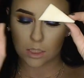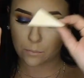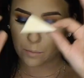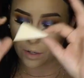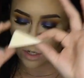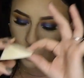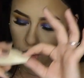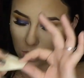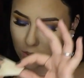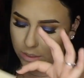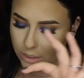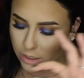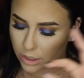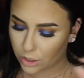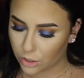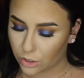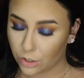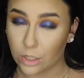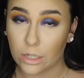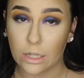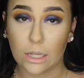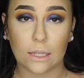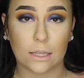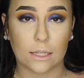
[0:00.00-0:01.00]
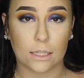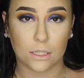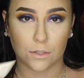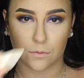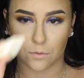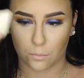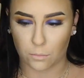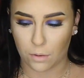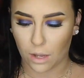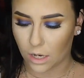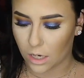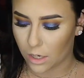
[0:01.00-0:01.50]
sponges here. You can get these
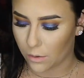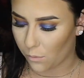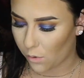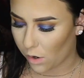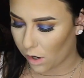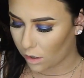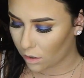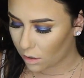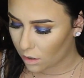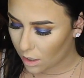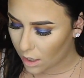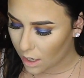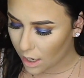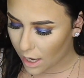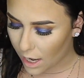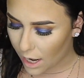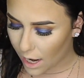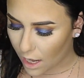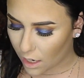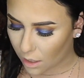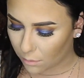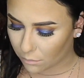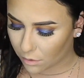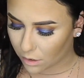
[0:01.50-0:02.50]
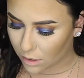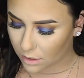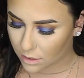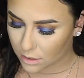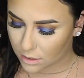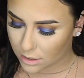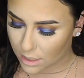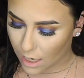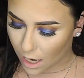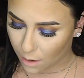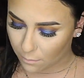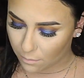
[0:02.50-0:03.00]
from anywhere. And I'm going to
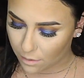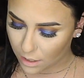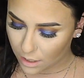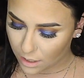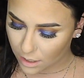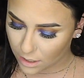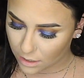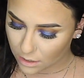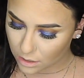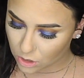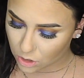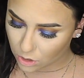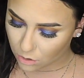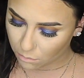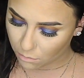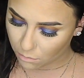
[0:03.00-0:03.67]
dab it into